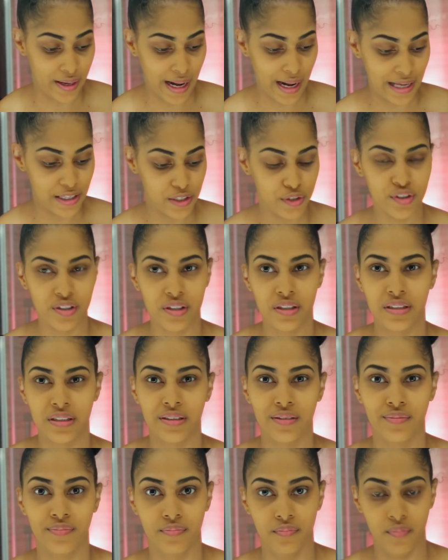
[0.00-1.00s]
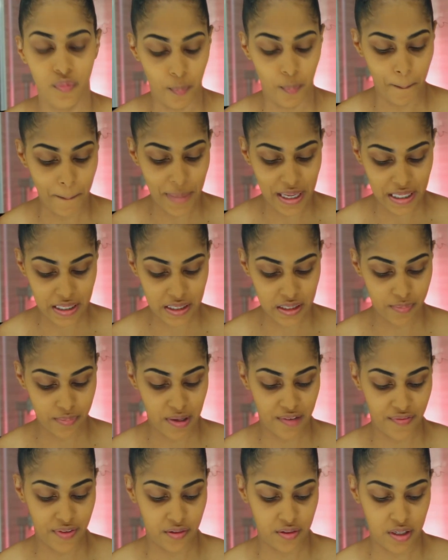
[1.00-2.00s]
I usually mix
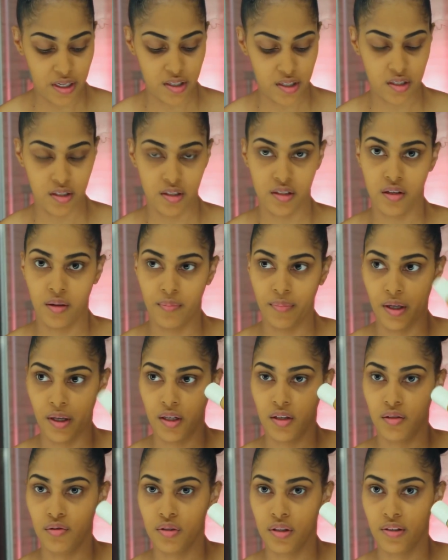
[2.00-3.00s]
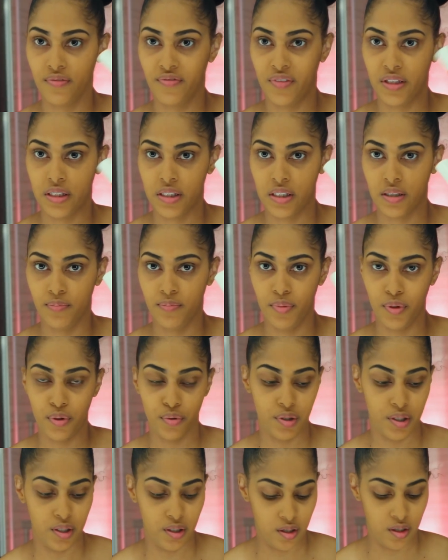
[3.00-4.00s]
my foundation, so I'm going to use the Fenty
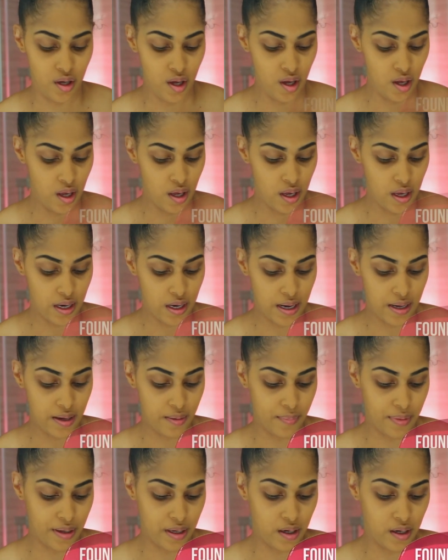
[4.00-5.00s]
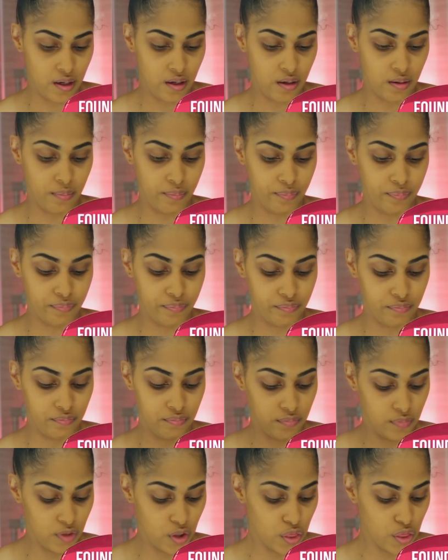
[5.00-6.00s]
Beauty, and I am a um,
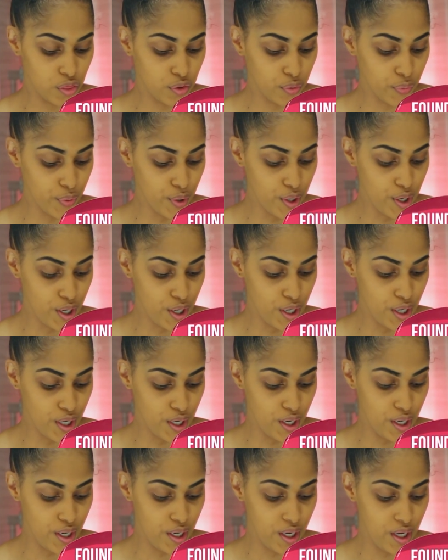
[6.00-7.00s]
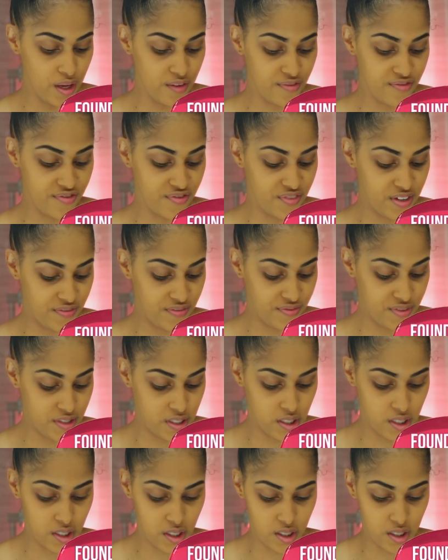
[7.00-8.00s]
three
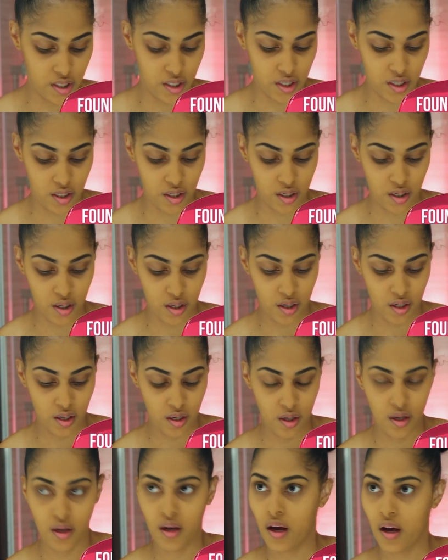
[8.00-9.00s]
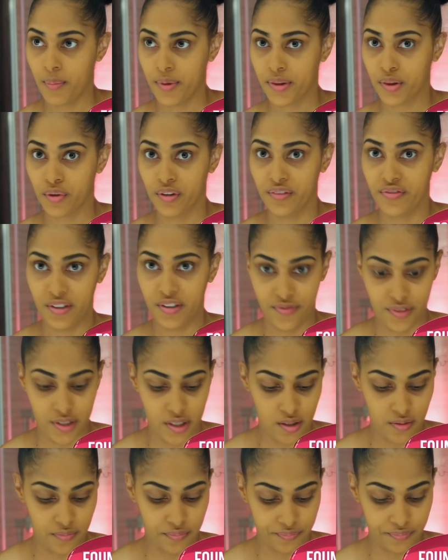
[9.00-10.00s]
fifty, I'm a three
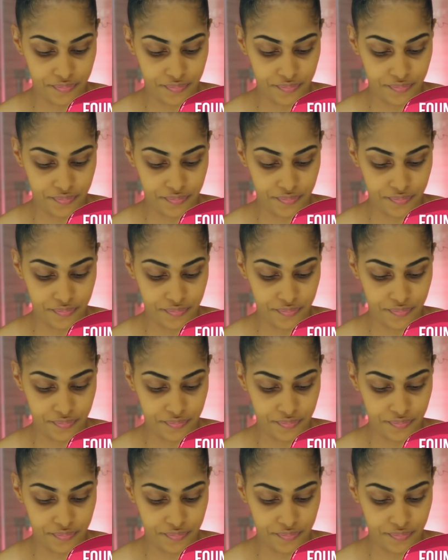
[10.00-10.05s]
fifty,